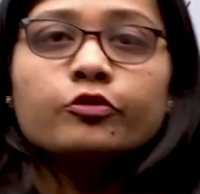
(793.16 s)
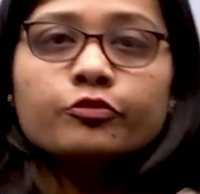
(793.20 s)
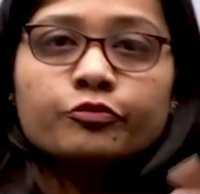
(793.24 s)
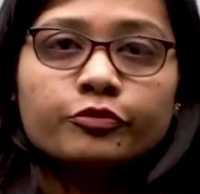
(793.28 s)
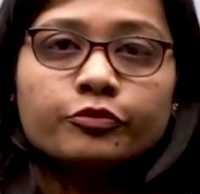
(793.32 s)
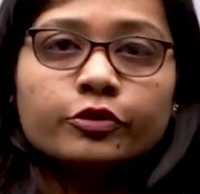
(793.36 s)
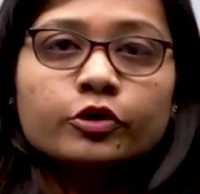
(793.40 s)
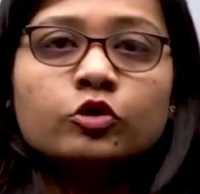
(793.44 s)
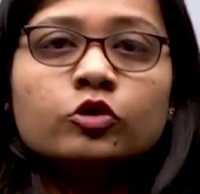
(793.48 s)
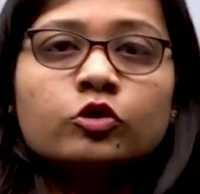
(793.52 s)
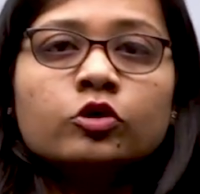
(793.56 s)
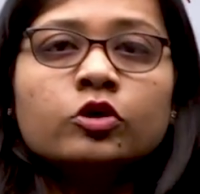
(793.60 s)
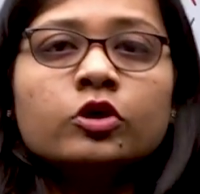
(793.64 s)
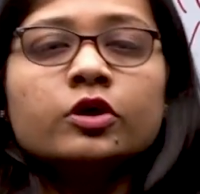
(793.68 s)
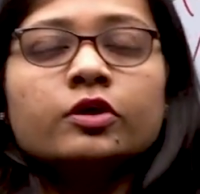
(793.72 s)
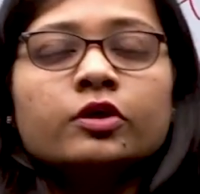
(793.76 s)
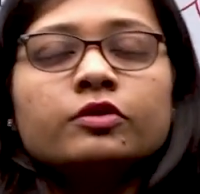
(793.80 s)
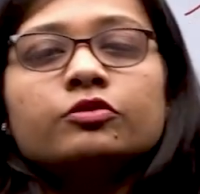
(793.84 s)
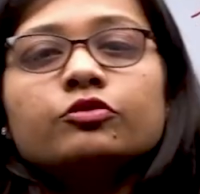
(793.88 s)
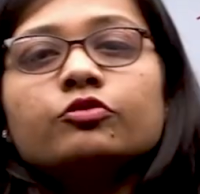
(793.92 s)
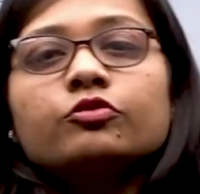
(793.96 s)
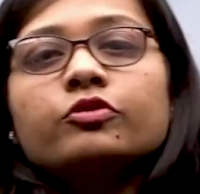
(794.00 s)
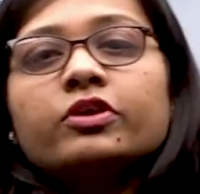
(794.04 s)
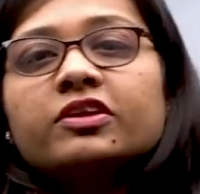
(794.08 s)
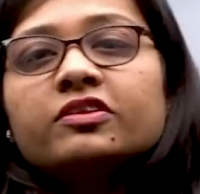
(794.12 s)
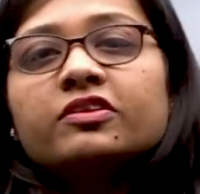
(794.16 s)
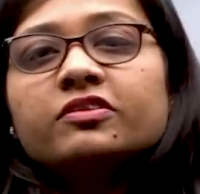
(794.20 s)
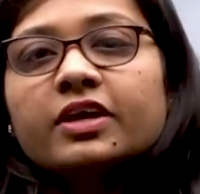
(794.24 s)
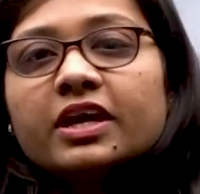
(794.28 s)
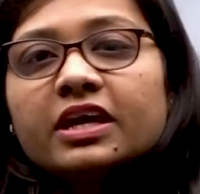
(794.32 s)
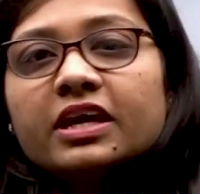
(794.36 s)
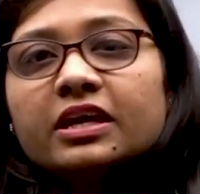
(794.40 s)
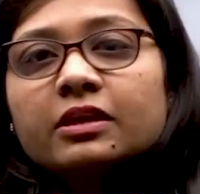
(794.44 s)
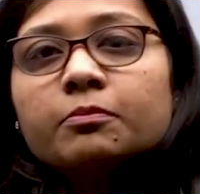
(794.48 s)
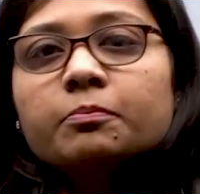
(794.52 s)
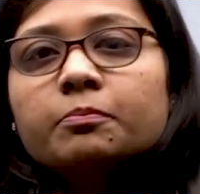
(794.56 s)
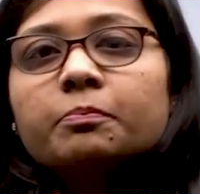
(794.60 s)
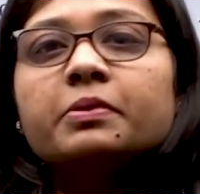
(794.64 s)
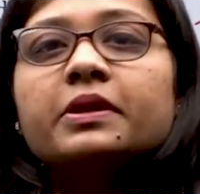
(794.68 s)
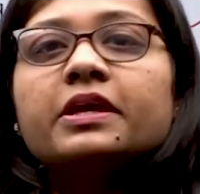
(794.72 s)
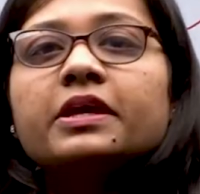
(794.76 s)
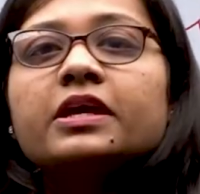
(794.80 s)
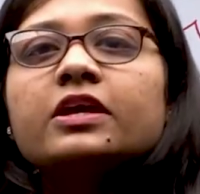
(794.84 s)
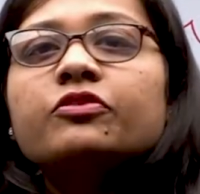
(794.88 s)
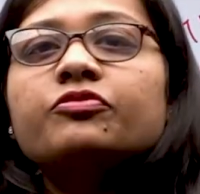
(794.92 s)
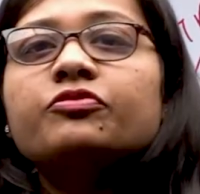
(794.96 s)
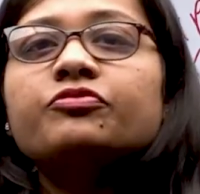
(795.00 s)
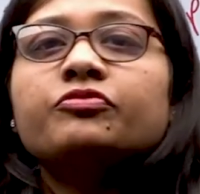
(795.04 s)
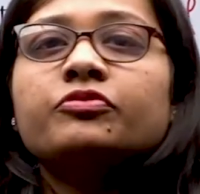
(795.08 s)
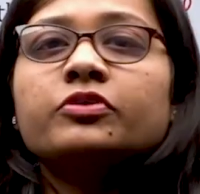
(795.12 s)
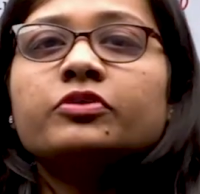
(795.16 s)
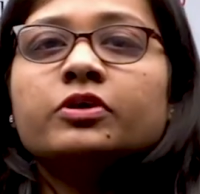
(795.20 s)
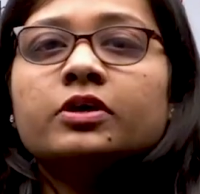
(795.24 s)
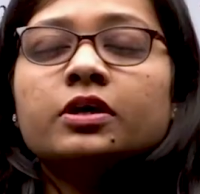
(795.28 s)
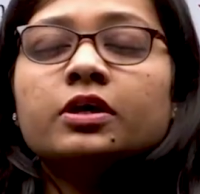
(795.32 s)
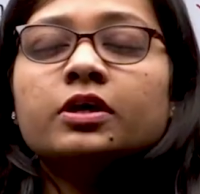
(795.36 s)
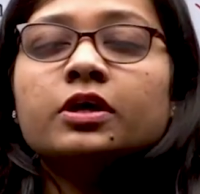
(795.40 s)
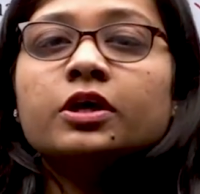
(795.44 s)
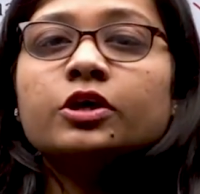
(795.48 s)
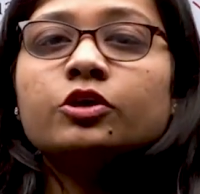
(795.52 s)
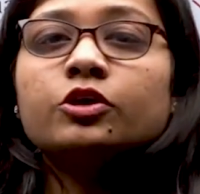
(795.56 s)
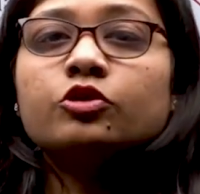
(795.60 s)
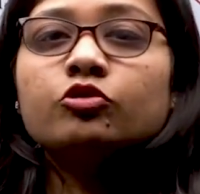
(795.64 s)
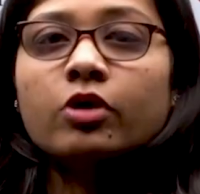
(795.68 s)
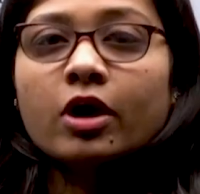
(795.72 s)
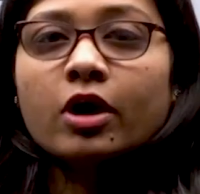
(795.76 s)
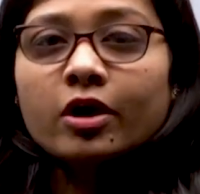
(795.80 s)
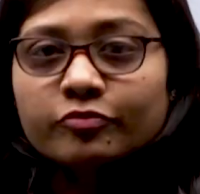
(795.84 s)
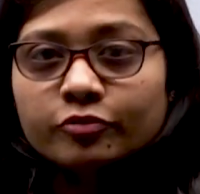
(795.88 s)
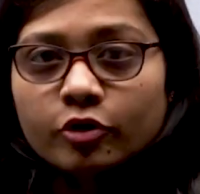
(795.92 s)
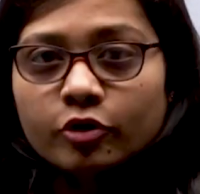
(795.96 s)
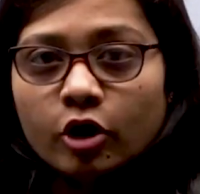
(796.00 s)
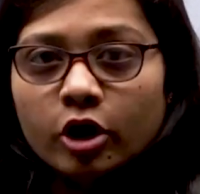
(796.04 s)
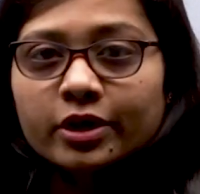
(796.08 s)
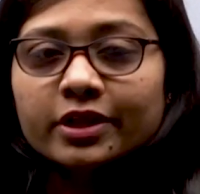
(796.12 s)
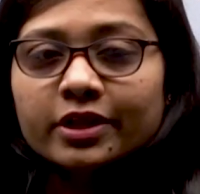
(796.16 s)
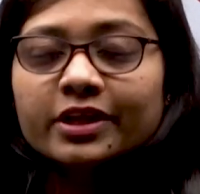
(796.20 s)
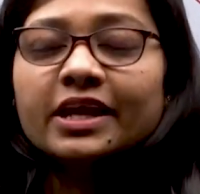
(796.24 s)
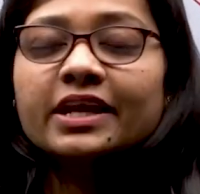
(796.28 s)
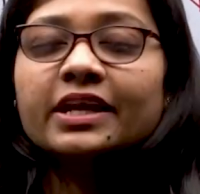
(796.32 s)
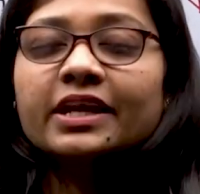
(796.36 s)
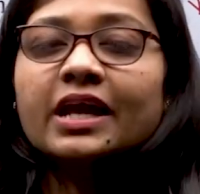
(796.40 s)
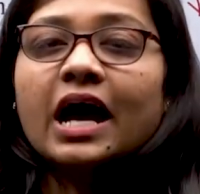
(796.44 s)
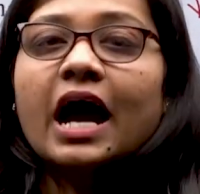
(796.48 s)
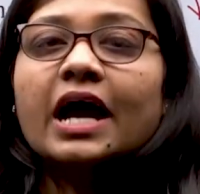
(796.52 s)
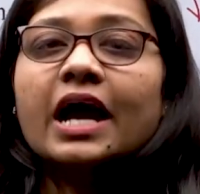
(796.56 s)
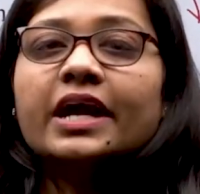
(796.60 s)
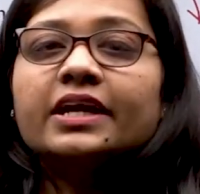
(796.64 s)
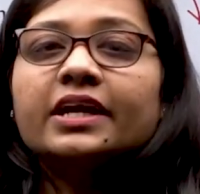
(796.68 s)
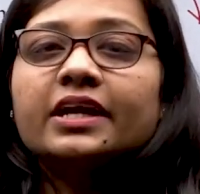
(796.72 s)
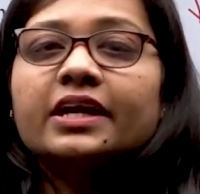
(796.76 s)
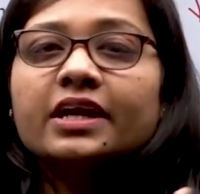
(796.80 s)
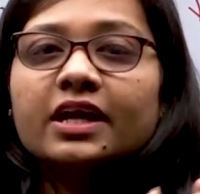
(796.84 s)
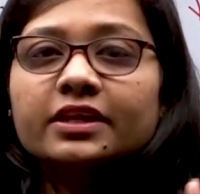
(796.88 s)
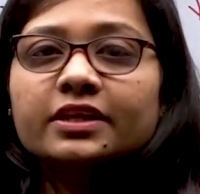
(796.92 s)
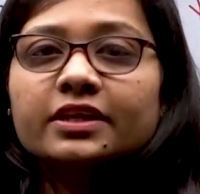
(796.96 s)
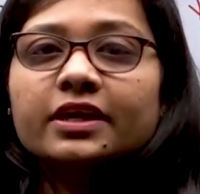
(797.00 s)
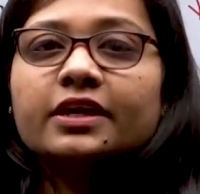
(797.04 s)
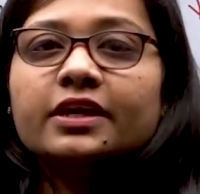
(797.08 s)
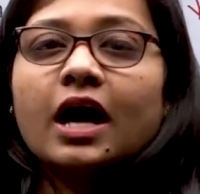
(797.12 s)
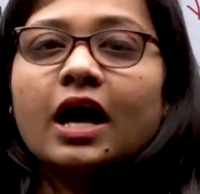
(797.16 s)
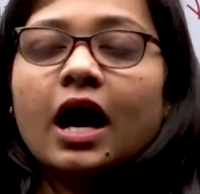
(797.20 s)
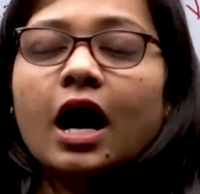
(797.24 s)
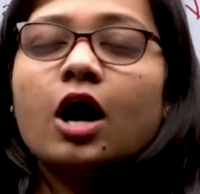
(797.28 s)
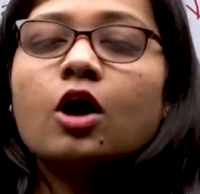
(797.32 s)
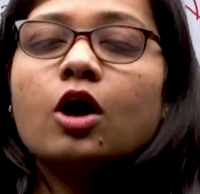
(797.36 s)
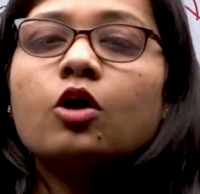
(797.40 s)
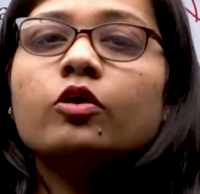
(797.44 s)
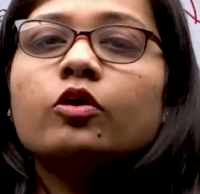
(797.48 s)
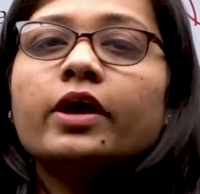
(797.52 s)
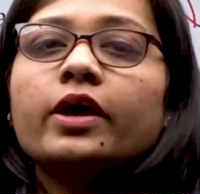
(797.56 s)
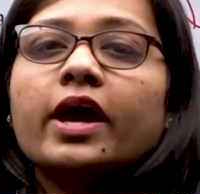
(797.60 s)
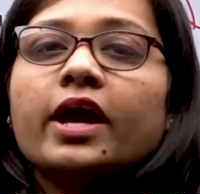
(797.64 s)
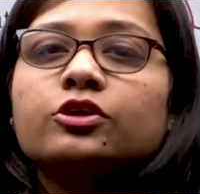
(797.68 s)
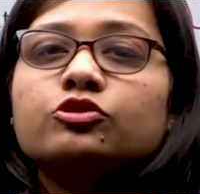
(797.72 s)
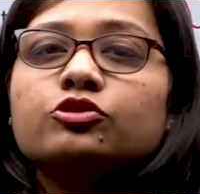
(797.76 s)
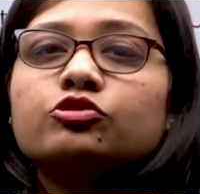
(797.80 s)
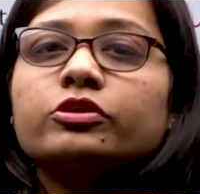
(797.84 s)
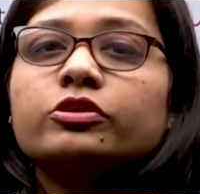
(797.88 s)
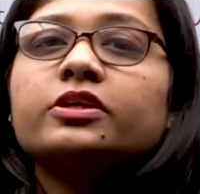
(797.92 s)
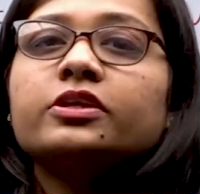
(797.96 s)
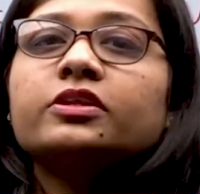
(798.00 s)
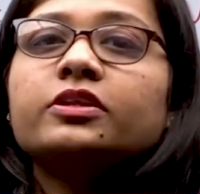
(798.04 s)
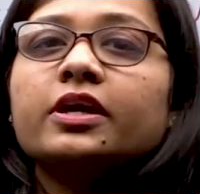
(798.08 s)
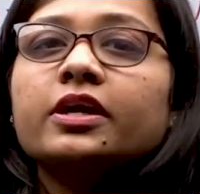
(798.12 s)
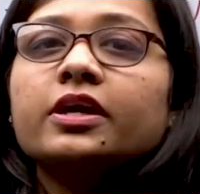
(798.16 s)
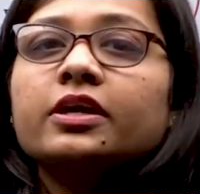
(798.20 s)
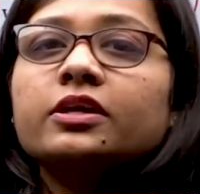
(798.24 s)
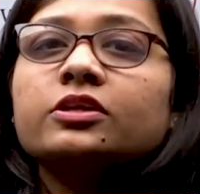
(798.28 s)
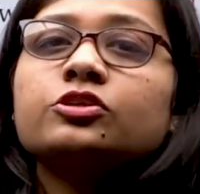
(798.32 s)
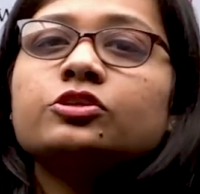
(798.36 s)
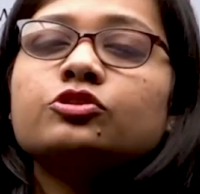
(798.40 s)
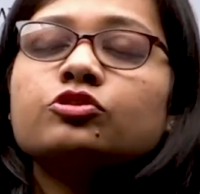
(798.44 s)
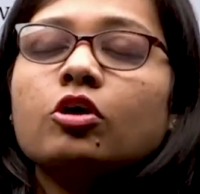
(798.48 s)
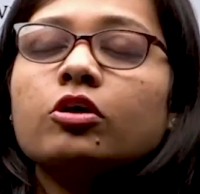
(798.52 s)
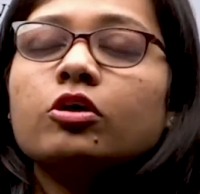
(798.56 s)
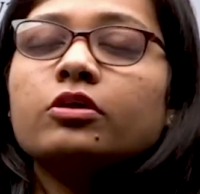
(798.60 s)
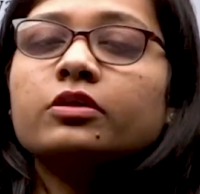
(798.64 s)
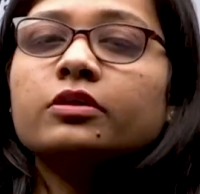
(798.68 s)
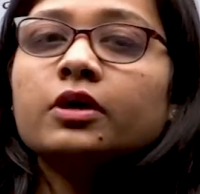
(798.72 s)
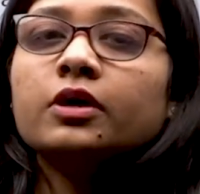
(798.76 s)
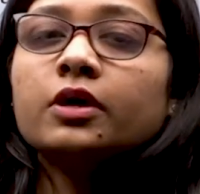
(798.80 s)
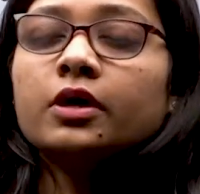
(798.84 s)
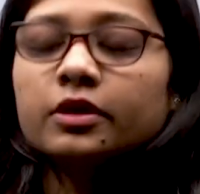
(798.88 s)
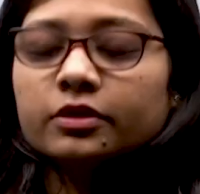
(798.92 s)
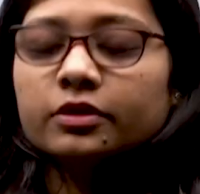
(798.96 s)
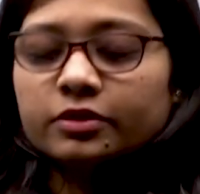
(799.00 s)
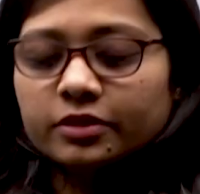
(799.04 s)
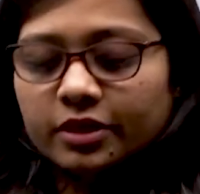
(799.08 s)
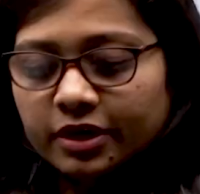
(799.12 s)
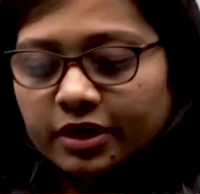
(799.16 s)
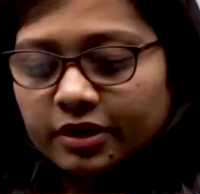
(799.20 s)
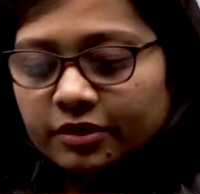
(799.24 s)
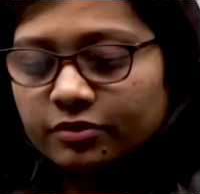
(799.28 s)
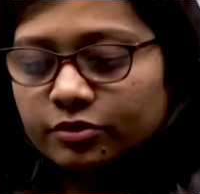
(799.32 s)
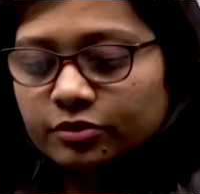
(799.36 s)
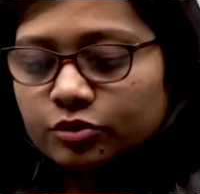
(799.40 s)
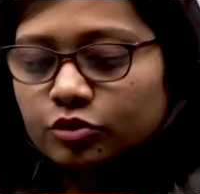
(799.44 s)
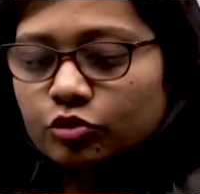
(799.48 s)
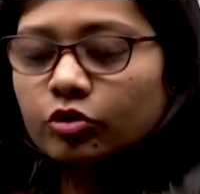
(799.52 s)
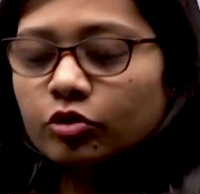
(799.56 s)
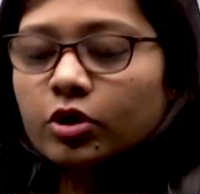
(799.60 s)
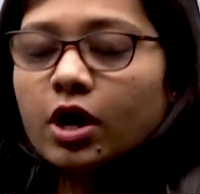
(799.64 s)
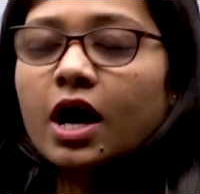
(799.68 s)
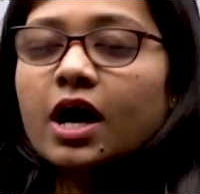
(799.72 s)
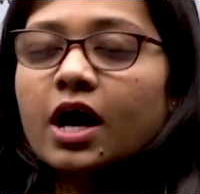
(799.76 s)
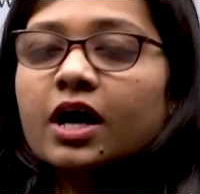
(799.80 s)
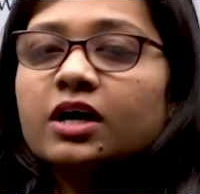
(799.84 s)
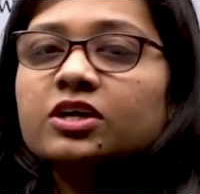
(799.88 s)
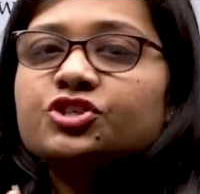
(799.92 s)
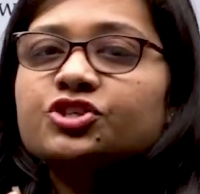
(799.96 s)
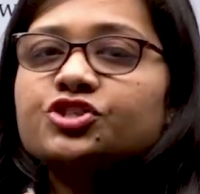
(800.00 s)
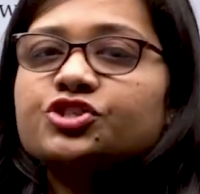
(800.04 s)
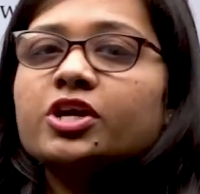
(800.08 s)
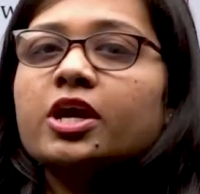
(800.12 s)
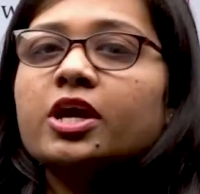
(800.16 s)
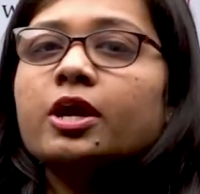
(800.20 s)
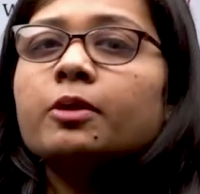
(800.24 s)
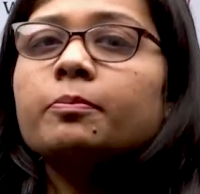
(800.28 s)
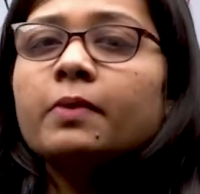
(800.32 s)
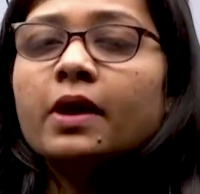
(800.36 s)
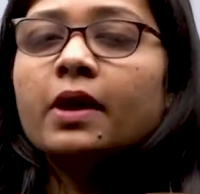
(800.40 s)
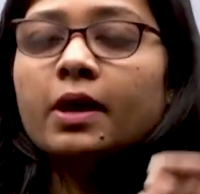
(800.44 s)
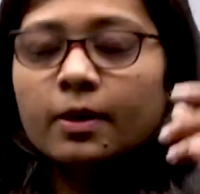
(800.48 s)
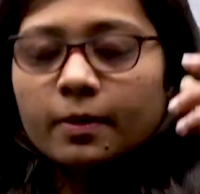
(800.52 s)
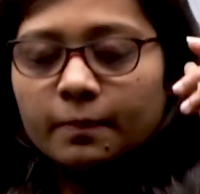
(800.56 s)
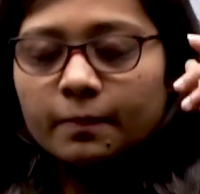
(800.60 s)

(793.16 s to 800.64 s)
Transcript: few. So you can say in brief, you have gotten an idea that how actually things took a shape.